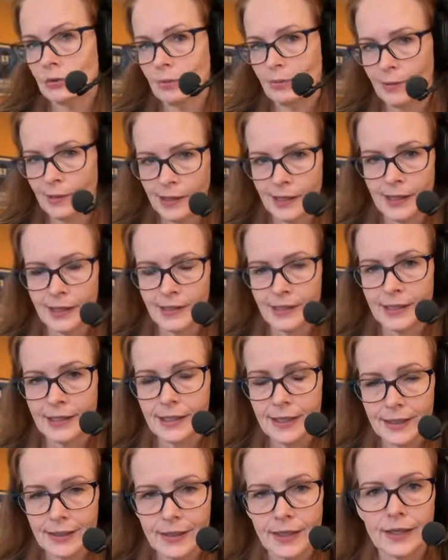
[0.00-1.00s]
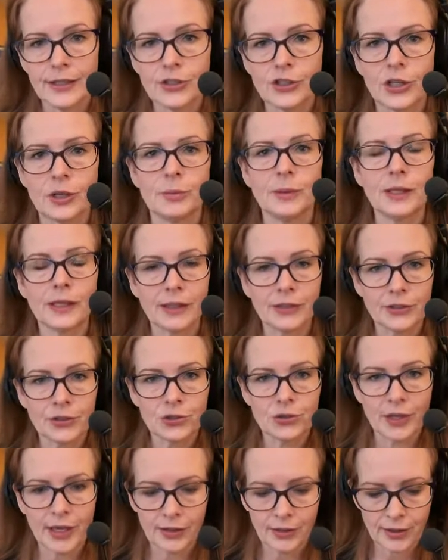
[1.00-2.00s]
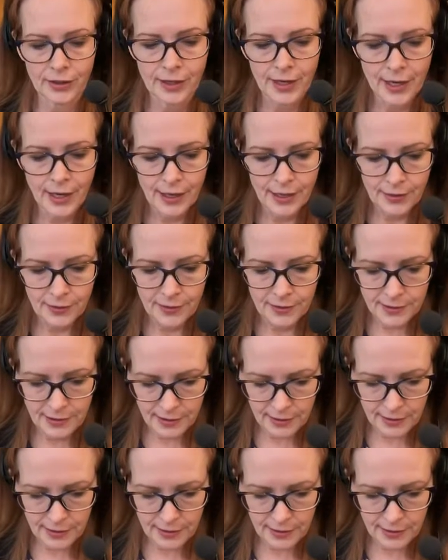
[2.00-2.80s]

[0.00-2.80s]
repeat in Adobe Illustrator. This